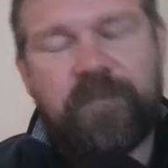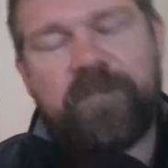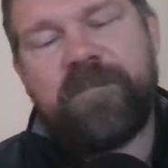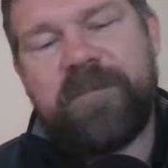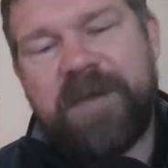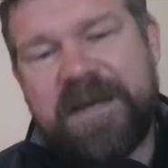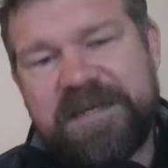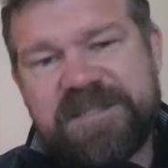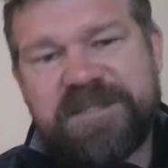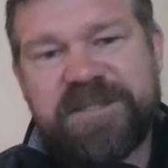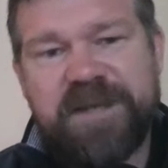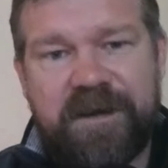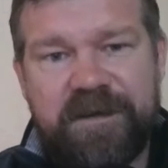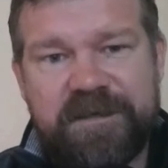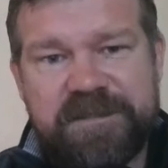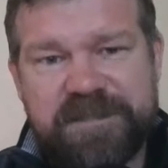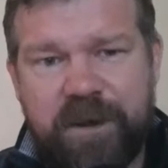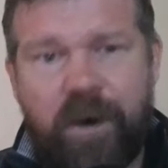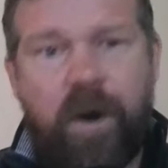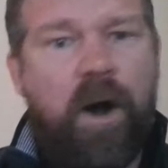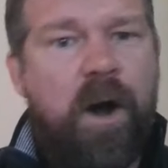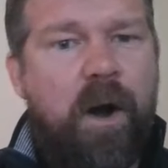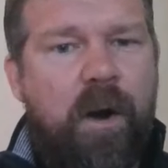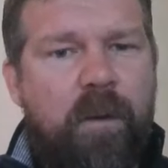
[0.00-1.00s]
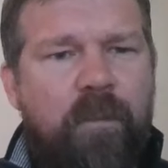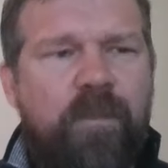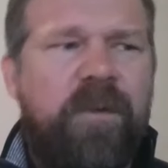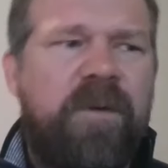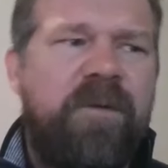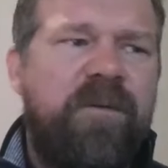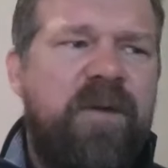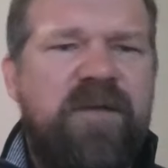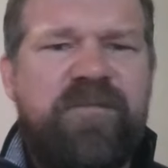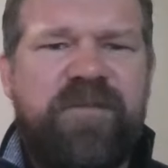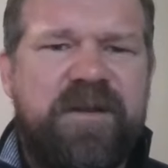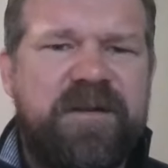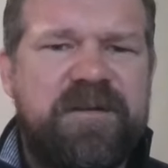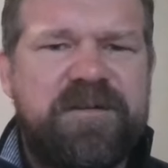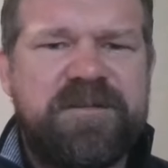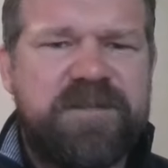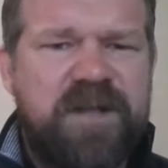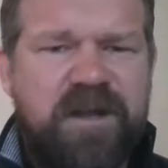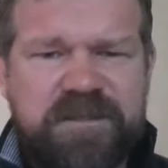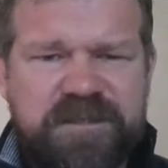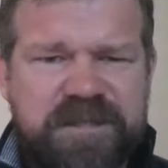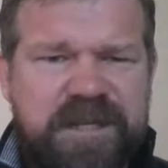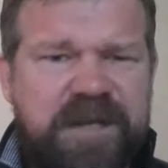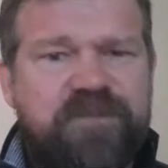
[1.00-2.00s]
necessarily to say, oh, if it
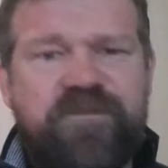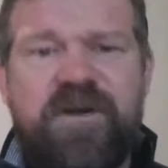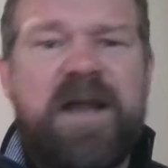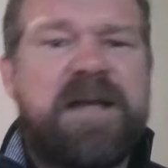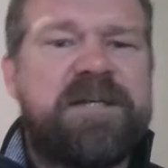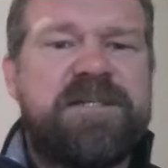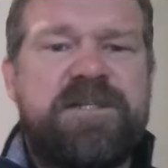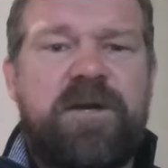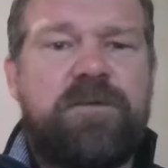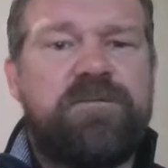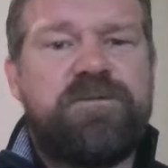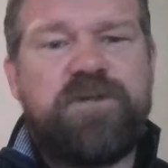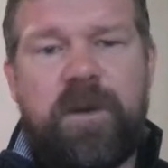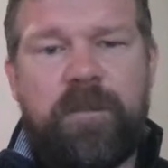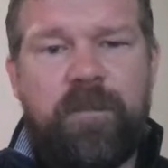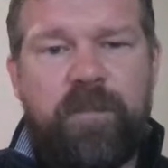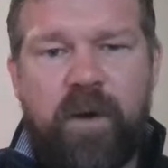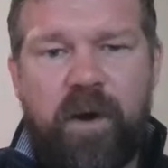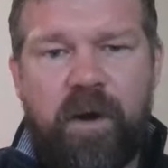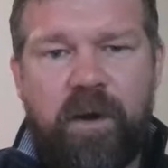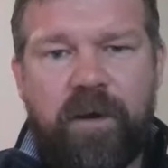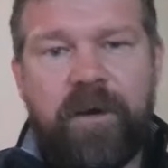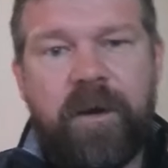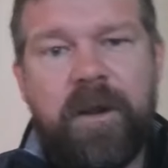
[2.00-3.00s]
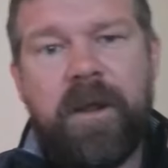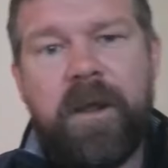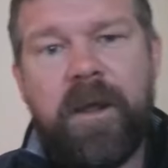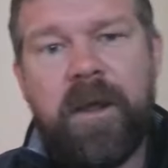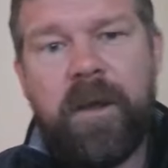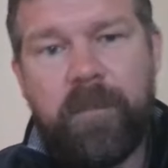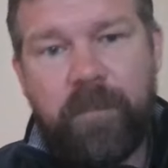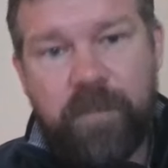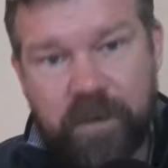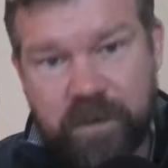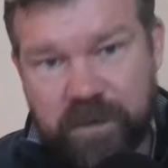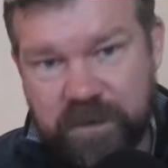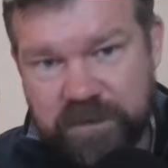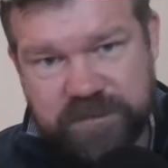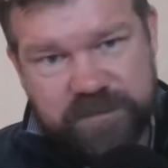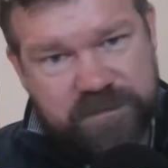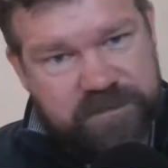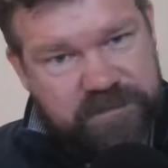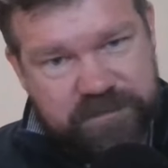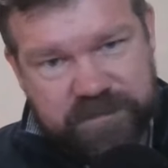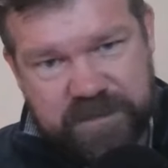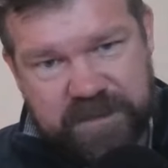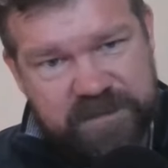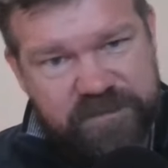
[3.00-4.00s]
starts to get traction, I'll jump on,
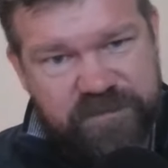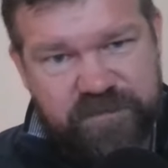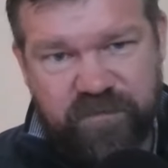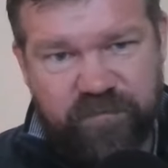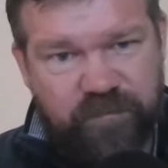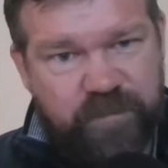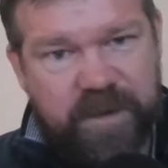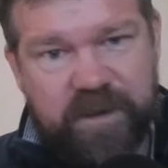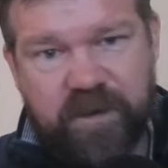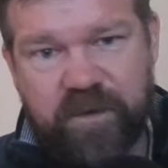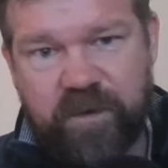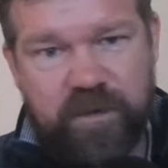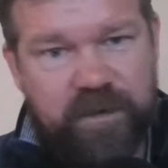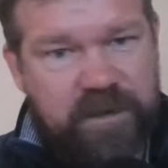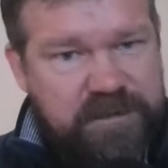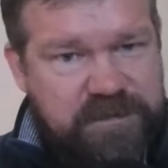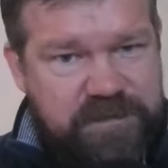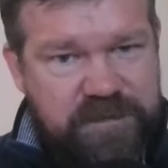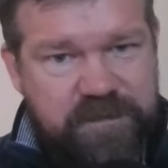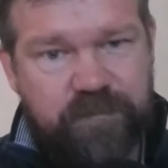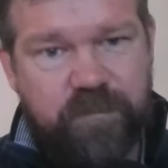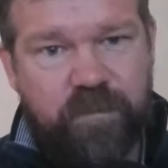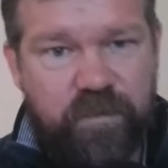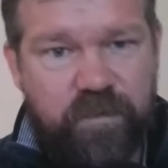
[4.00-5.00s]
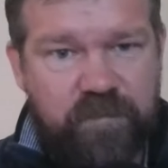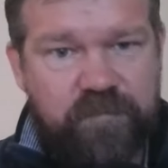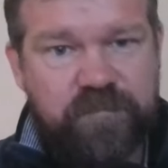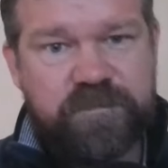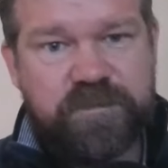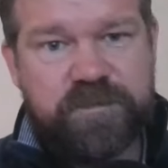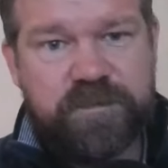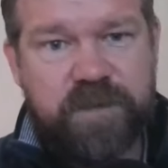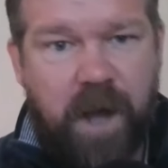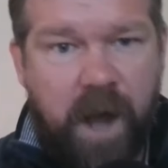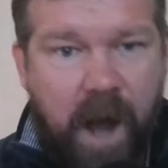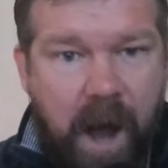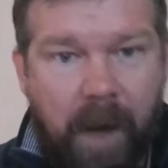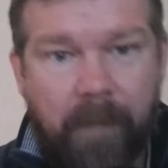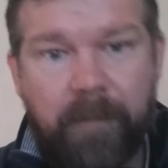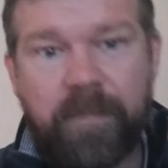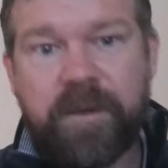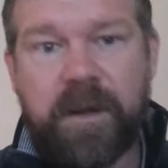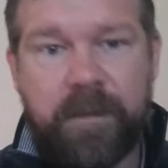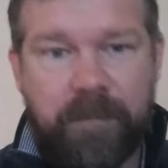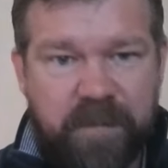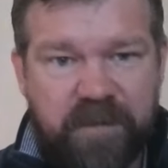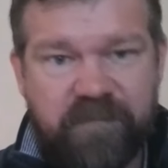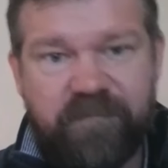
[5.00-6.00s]
because the history of Bitcoin is the moves up
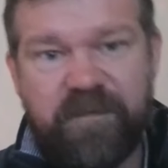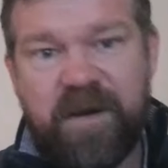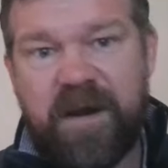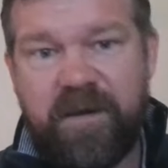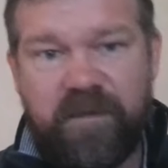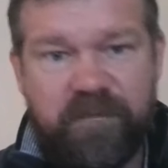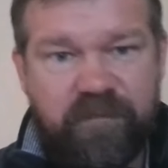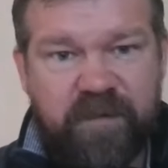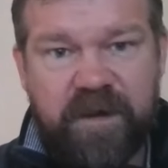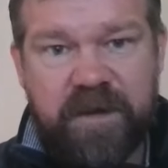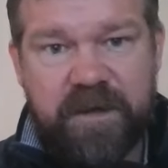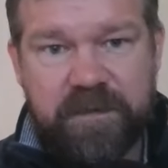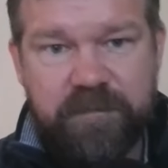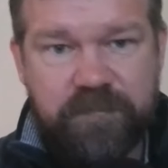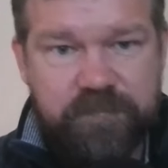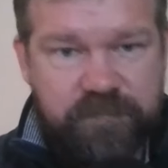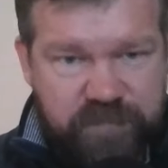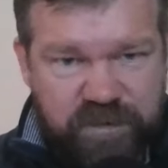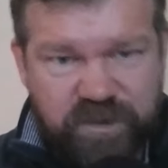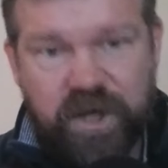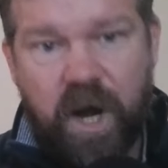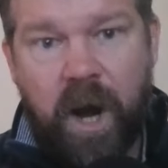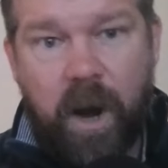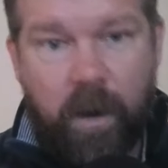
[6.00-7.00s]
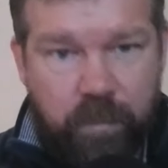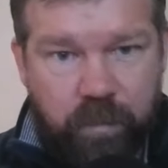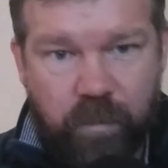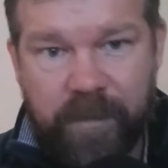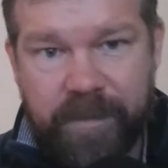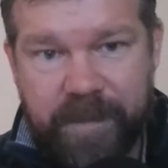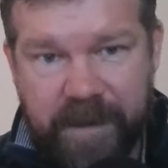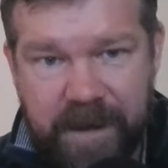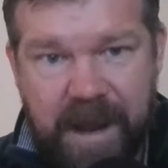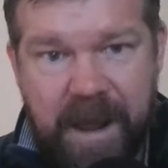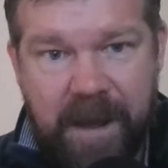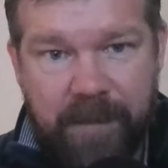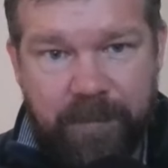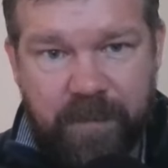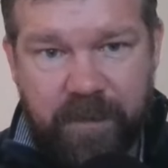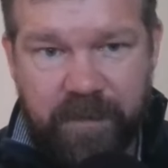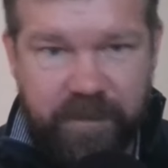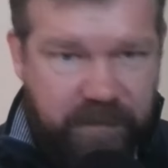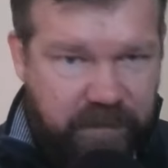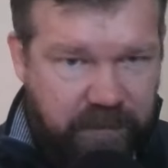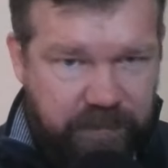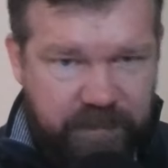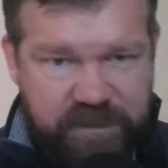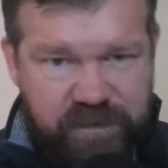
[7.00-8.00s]
can be very, very sharp when they happen.
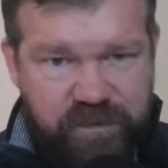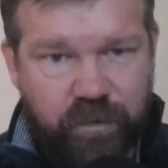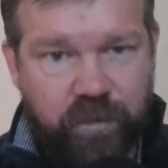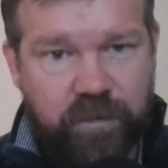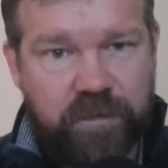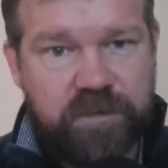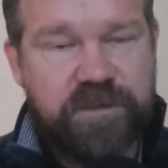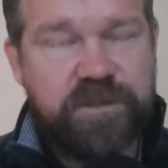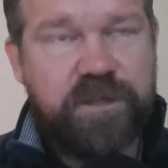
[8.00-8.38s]
They can be short and